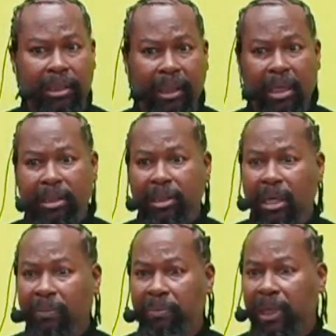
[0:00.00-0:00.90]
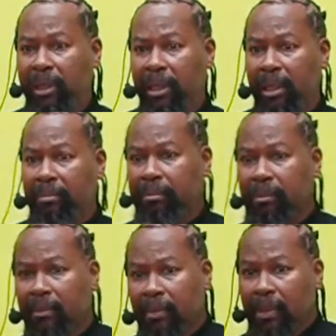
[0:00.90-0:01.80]
they just stuck with um,
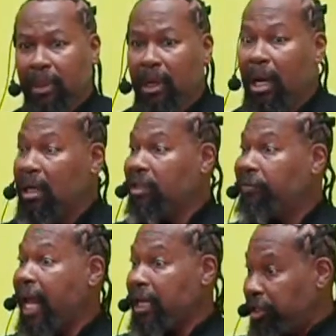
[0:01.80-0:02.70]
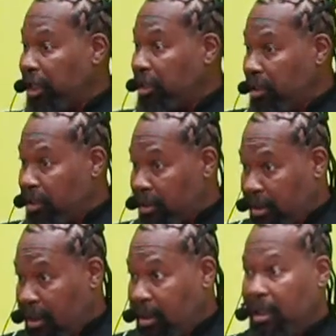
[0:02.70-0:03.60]
large flat sheets
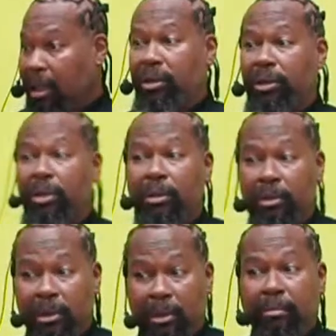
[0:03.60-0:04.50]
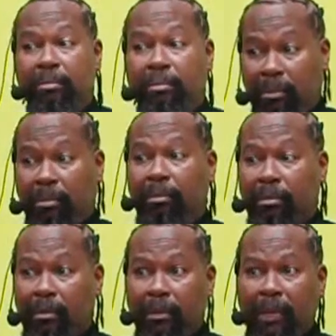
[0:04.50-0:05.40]
and noodles
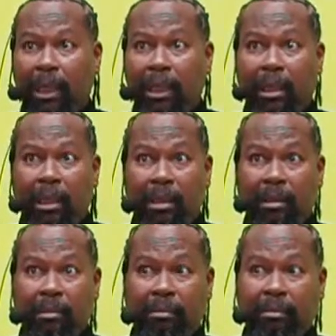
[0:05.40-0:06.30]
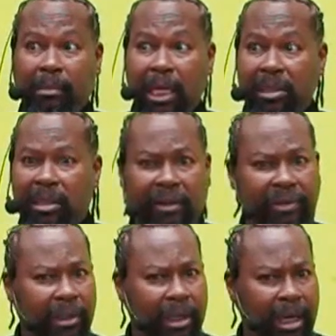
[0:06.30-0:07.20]
um, that stuff
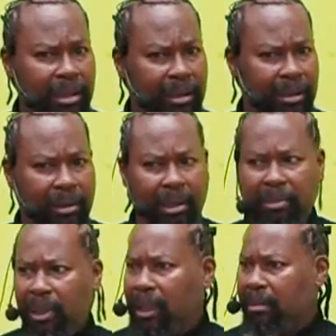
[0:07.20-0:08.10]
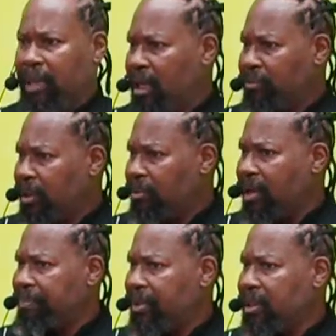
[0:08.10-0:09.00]
that you guys know about um egg roll
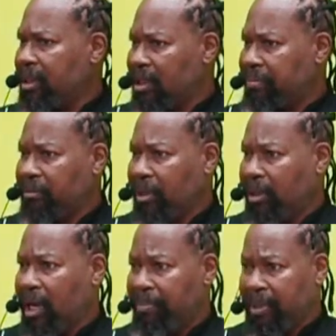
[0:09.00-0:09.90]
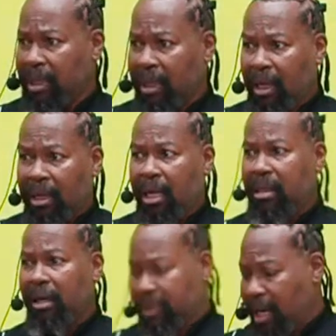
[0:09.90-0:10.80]
wrappers and spring roll wrappers, that
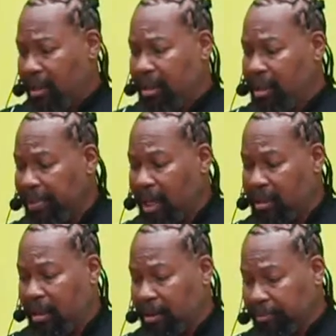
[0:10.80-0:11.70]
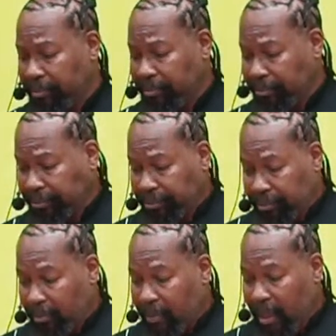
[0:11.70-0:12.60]
stuff technically is pasta.
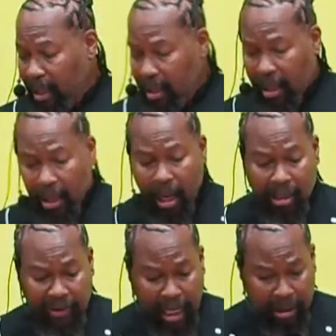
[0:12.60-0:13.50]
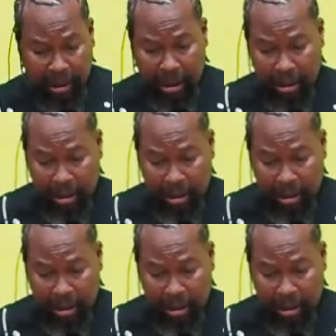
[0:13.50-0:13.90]
Yeah, large flat sheets